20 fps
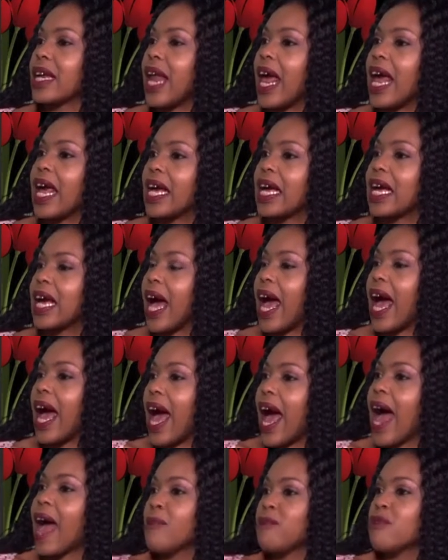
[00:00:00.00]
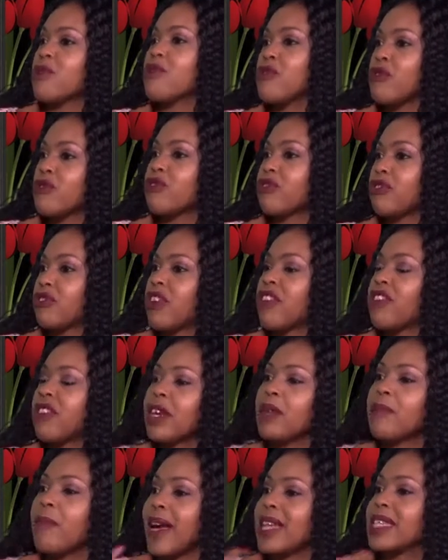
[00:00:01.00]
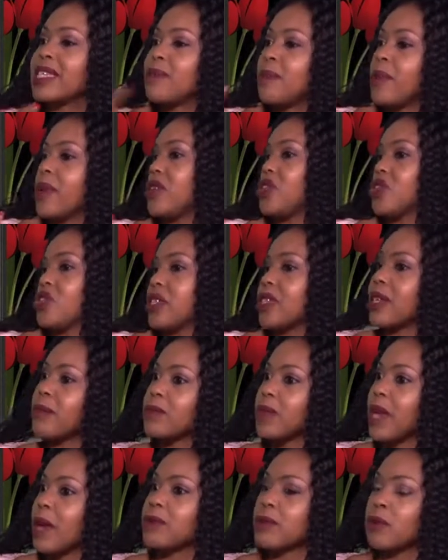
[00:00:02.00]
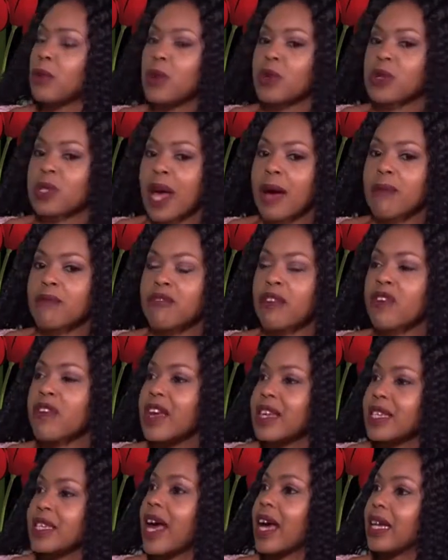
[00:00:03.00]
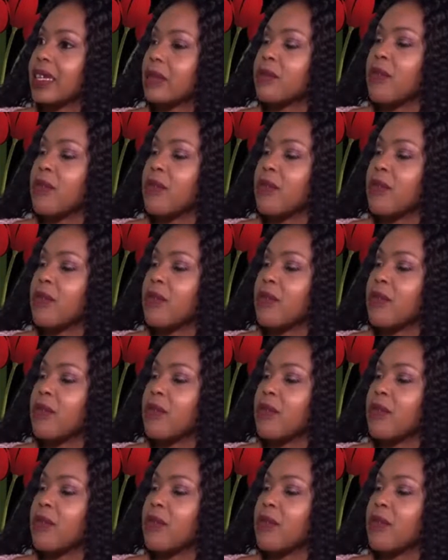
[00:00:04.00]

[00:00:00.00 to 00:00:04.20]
Like I move even in my speech sometimes because I'm very excited.